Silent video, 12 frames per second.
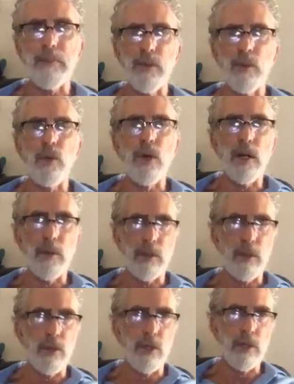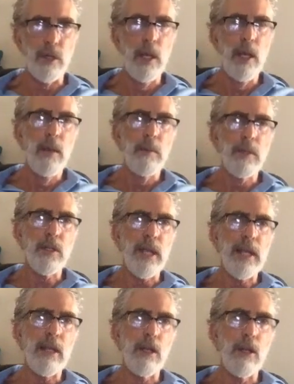and walk with the horse, but
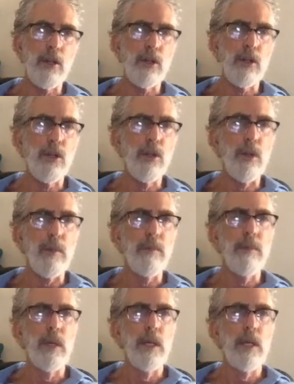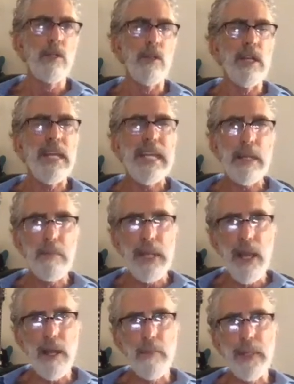staying closer to him so that he can be
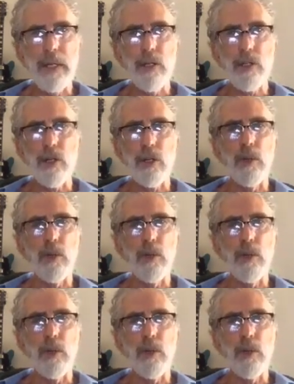on a bigger circle,